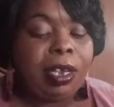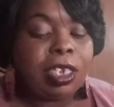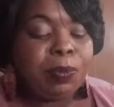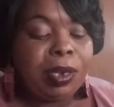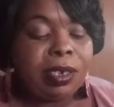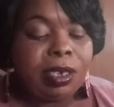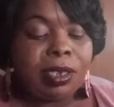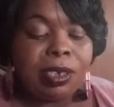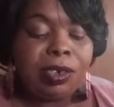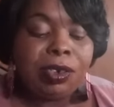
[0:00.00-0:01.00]
especially
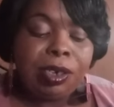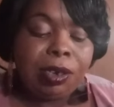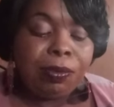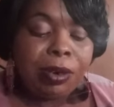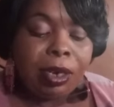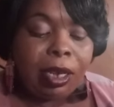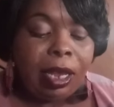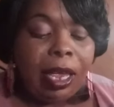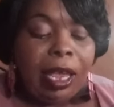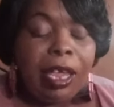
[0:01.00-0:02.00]
since she didn't really
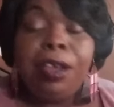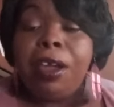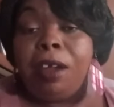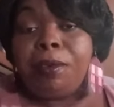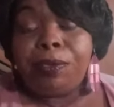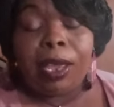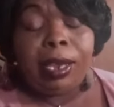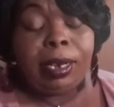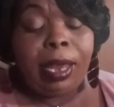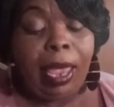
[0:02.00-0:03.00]
hear
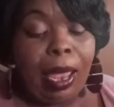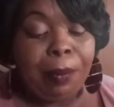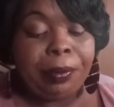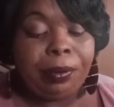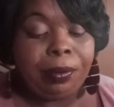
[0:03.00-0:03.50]
everything that happened.